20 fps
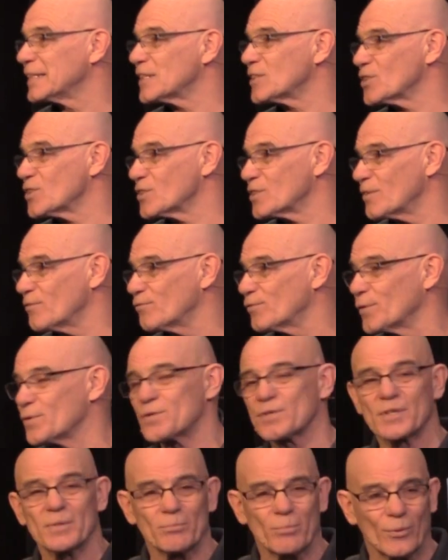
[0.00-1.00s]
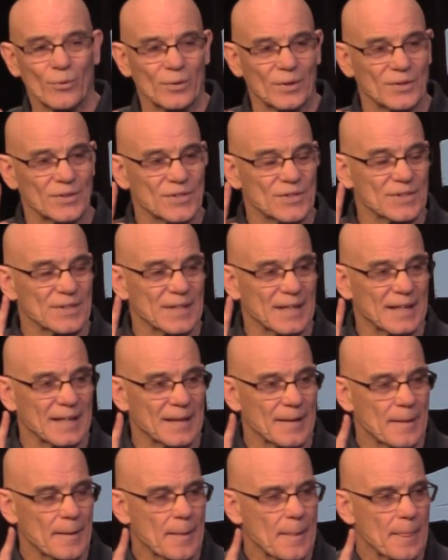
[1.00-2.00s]
This is of first importance.
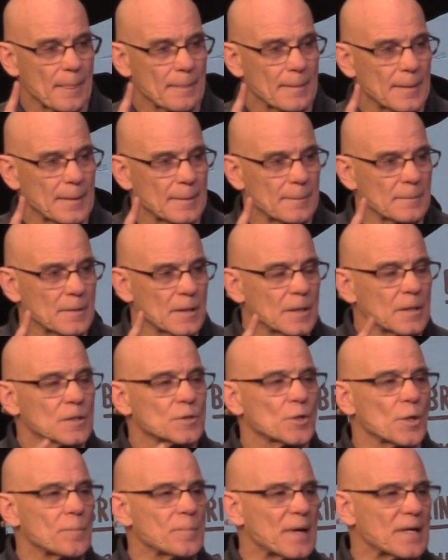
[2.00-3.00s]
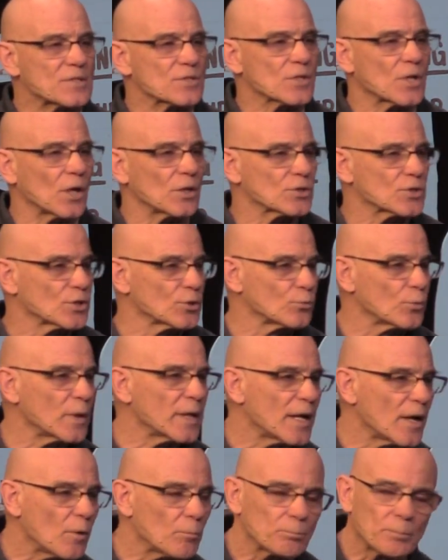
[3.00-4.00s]
You say, Pastor Carl, should
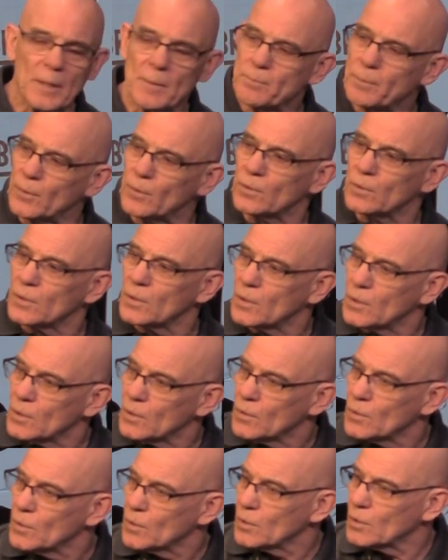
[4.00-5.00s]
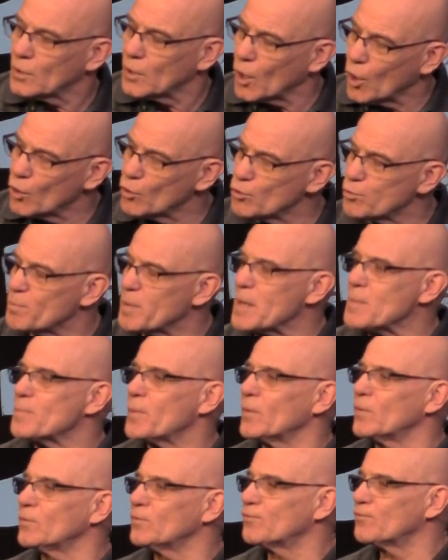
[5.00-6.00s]
we help people clothe
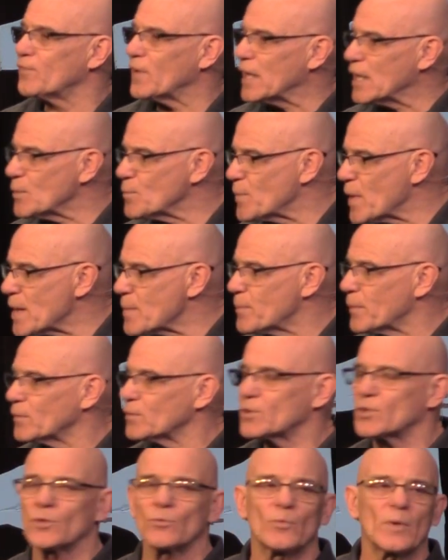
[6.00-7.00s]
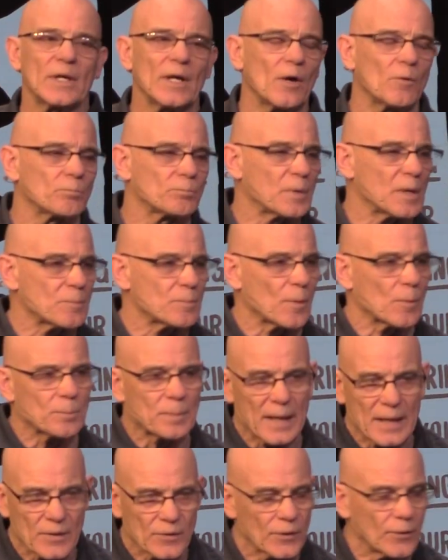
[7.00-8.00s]
people, feed people? Should we help people
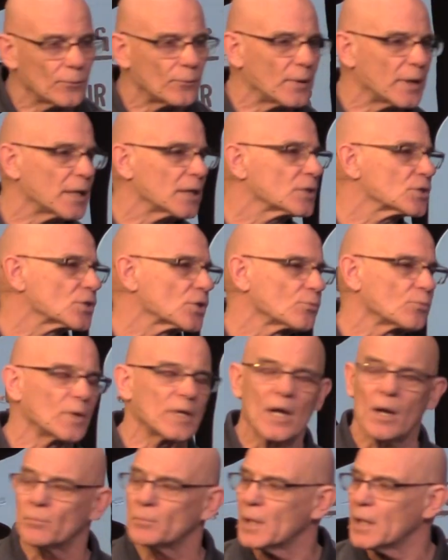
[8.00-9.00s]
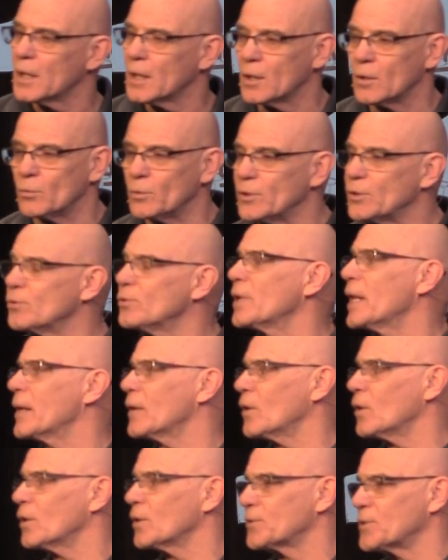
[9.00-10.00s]
pay their rent? Should we help? We do
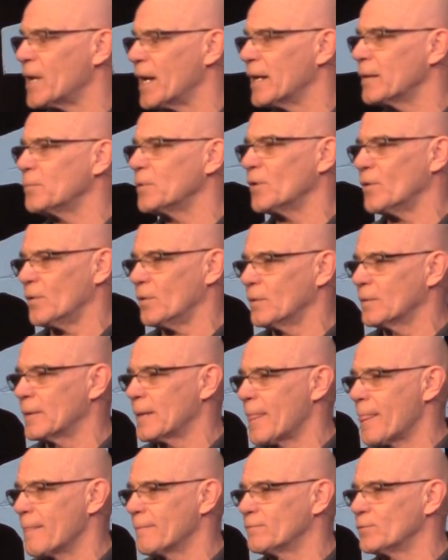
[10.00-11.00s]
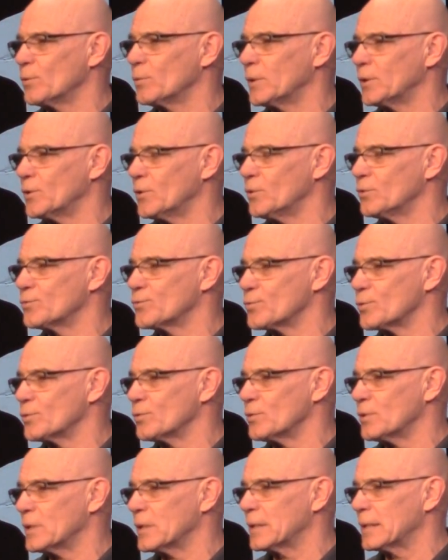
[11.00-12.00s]
that all the time here, if you want to know the
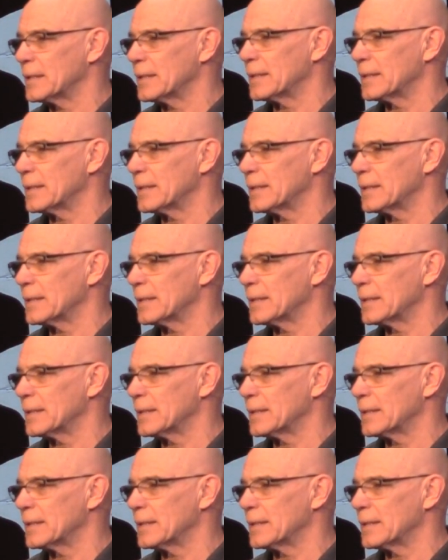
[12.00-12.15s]
truth.